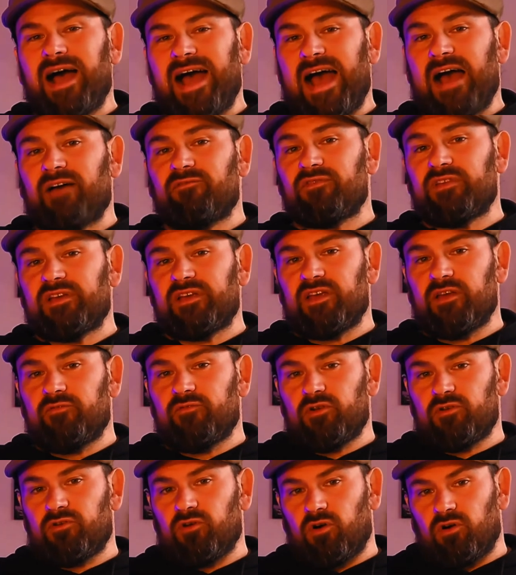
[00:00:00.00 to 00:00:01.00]
have to give
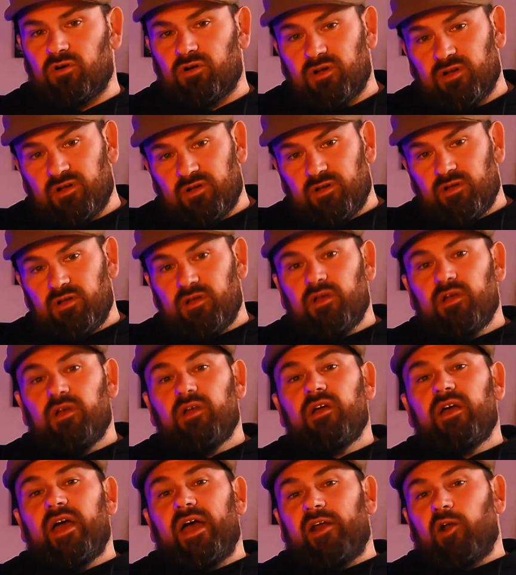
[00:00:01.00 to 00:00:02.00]
your dog
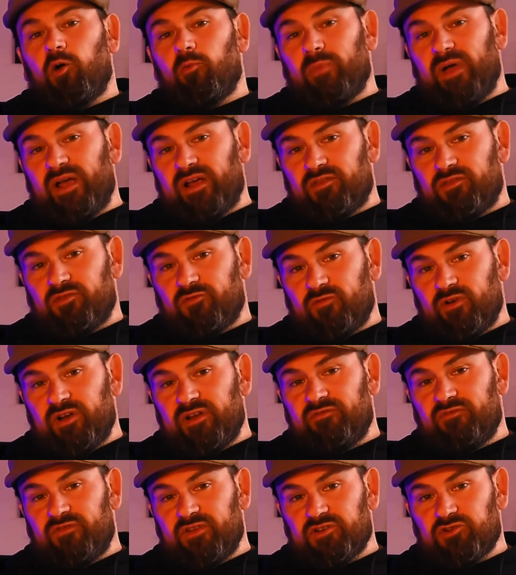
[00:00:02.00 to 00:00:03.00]
an omega-3
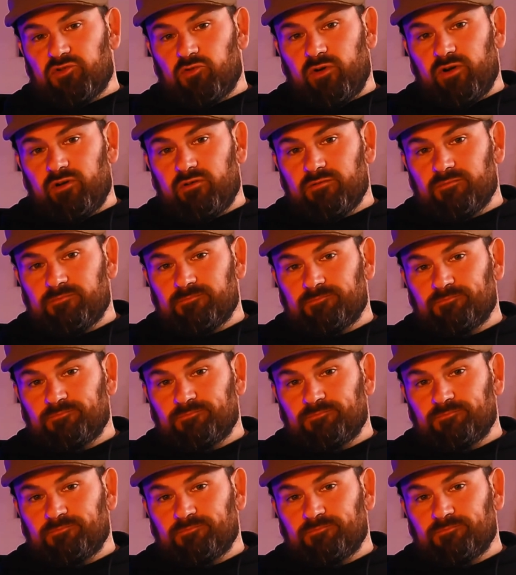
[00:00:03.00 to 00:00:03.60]
fish oil,